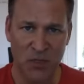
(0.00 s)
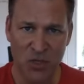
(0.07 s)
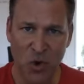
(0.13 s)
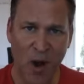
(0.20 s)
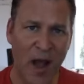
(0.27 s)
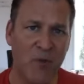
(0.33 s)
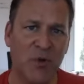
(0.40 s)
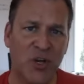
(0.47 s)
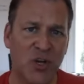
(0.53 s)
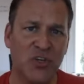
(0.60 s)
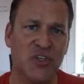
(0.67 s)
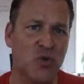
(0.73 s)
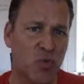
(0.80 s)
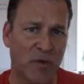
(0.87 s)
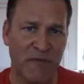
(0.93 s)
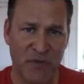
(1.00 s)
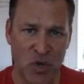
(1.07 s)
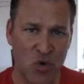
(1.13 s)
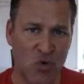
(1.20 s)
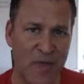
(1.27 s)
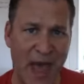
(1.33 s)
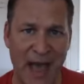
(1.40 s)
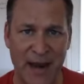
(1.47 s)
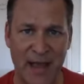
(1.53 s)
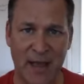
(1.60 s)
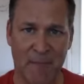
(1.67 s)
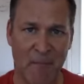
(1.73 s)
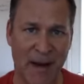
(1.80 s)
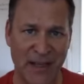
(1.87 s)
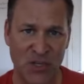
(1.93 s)
So I would look to review that
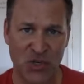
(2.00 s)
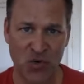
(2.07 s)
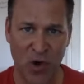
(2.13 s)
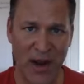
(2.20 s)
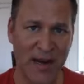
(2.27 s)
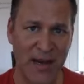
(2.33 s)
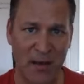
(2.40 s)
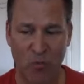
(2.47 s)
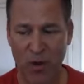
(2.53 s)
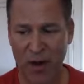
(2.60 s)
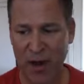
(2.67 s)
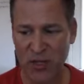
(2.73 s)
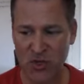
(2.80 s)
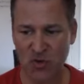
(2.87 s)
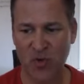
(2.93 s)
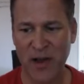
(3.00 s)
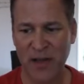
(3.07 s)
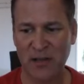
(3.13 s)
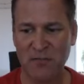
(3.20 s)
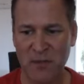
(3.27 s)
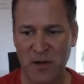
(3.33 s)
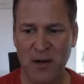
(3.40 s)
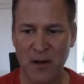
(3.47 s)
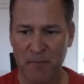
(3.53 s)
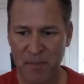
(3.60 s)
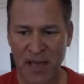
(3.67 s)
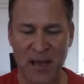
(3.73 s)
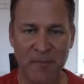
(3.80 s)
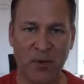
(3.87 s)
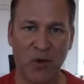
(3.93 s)
in my training when I train
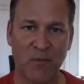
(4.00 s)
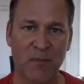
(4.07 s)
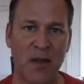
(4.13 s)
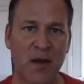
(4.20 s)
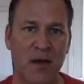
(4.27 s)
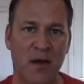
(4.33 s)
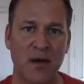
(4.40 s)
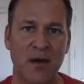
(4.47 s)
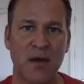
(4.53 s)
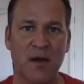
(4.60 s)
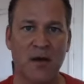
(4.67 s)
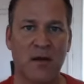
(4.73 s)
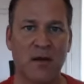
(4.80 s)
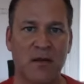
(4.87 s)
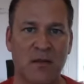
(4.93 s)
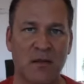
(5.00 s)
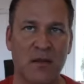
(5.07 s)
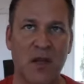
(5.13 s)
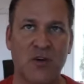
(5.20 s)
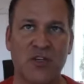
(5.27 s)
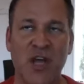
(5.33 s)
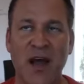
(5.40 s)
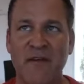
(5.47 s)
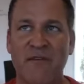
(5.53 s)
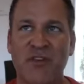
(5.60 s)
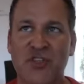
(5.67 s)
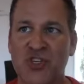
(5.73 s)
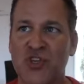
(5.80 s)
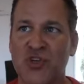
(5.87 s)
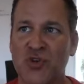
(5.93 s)
people. There's kind of
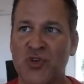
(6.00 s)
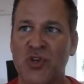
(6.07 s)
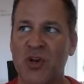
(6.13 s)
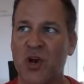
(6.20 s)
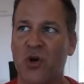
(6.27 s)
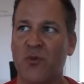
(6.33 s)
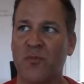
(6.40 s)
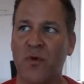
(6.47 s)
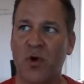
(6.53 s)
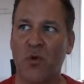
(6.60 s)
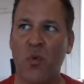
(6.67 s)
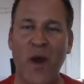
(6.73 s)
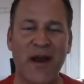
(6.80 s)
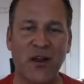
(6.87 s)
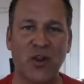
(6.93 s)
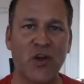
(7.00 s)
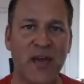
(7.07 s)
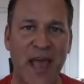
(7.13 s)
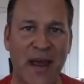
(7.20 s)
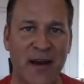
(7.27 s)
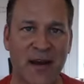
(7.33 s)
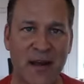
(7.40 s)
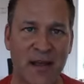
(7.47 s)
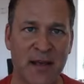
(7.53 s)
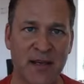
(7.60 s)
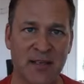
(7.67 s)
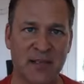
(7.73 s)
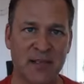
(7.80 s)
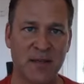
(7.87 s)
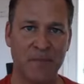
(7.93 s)
a way to look at it
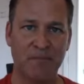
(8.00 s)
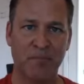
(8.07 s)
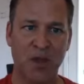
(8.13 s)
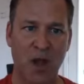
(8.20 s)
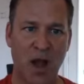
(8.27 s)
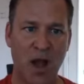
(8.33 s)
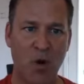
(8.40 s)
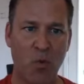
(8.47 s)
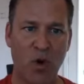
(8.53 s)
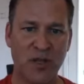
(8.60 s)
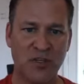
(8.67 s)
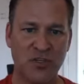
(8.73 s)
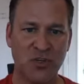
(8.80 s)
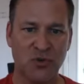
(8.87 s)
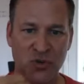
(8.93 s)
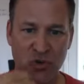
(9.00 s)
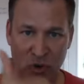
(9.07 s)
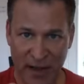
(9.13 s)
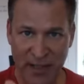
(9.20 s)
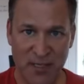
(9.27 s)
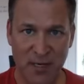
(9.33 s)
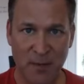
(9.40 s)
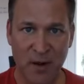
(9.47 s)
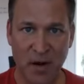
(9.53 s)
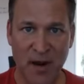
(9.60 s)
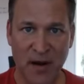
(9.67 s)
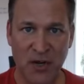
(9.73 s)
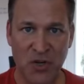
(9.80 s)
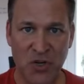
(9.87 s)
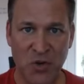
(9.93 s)
is I want to train somebody
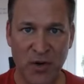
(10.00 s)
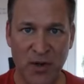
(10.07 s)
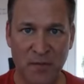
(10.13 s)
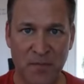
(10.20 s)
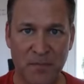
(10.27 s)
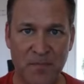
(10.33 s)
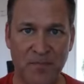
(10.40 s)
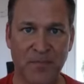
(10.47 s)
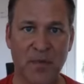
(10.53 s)
on how to do it.